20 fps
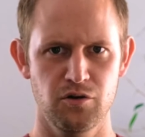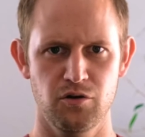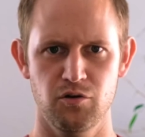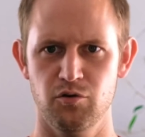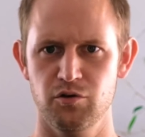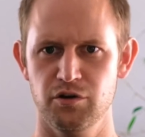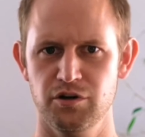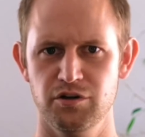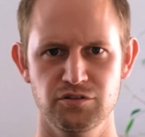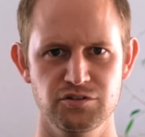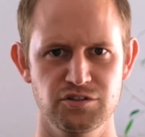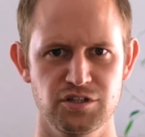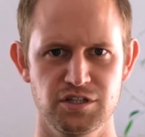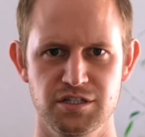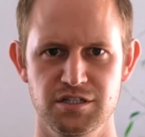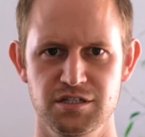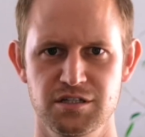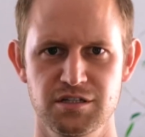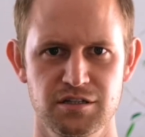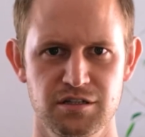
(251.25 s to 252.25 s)
or
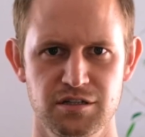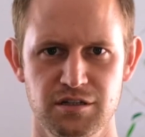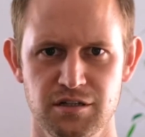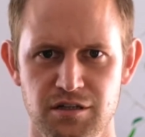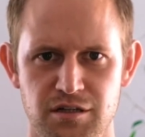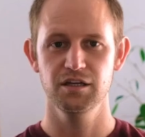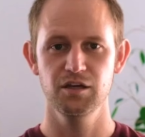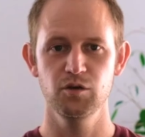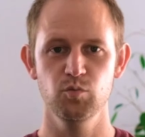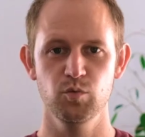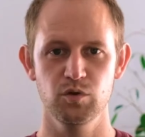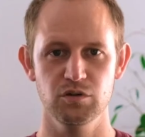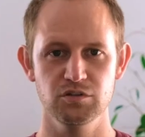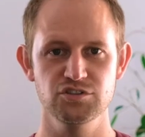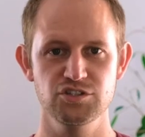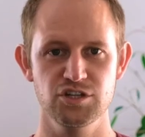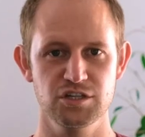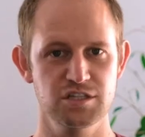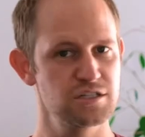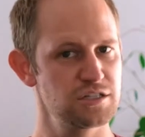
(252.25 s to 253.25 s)
it will
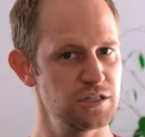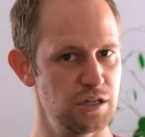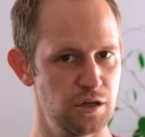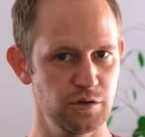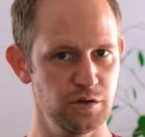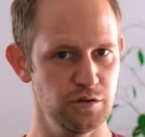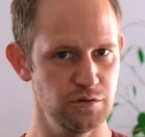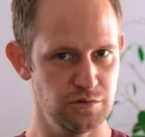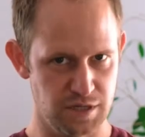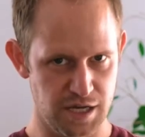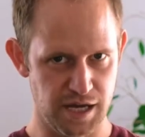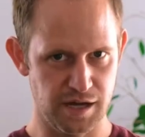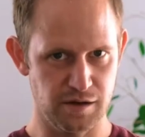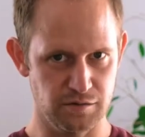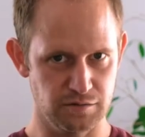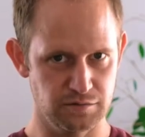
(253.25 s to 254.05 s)
just slow you down.